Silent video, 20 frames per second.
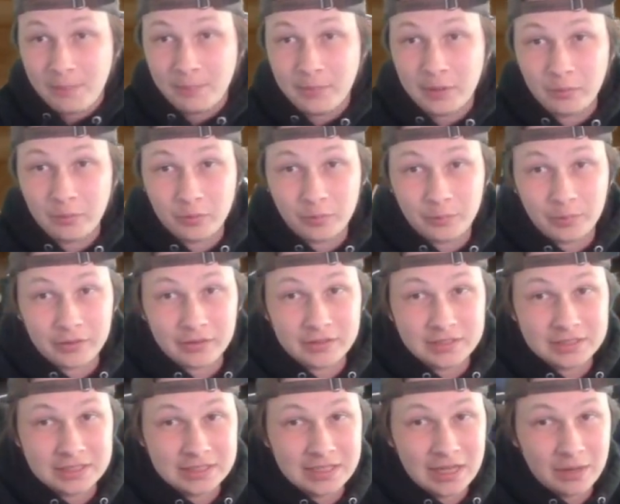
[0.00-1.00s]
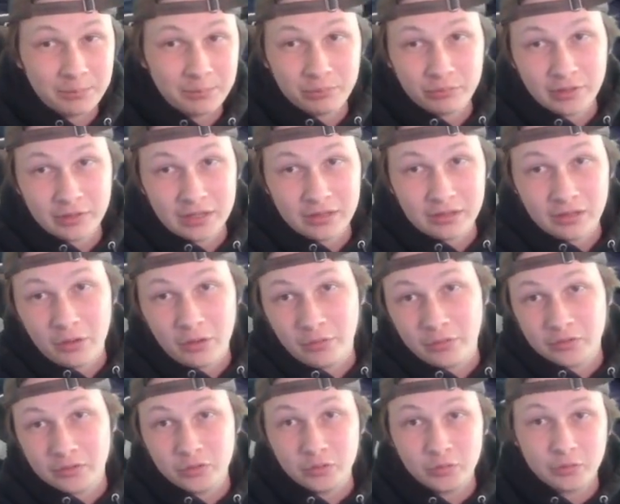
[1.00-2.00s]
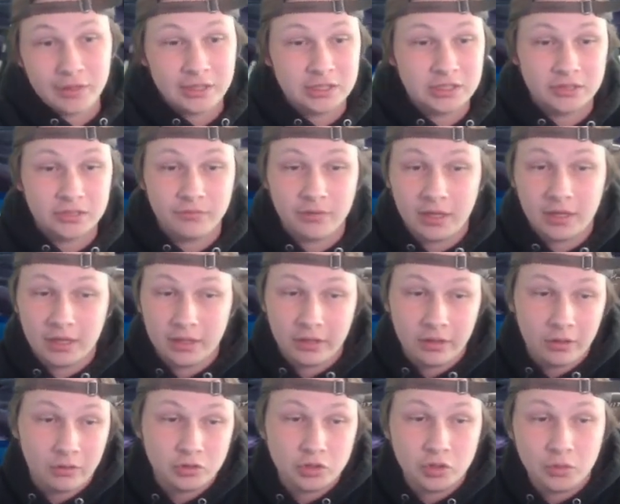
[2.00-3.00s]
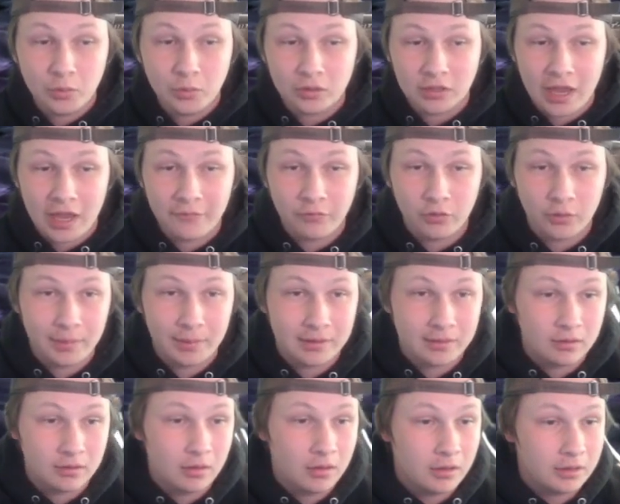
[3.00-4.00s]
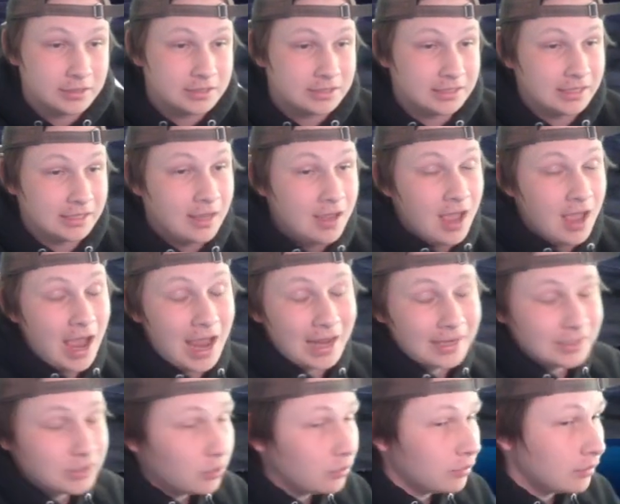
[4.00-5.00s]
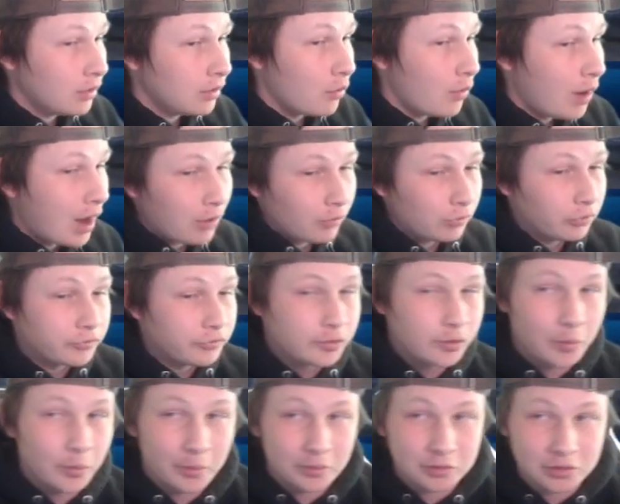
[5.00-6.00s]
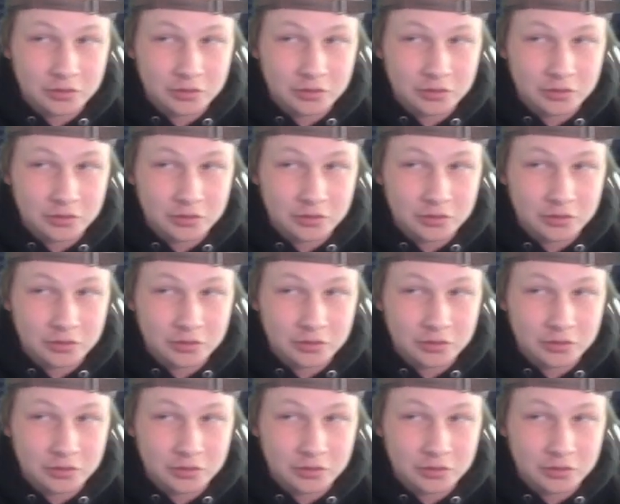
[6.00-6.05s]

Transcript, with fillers: be able to bring this thing down pretty low into a range of, uh, you know, two more Life Orb hits in all honesty. I don't know how Slowbro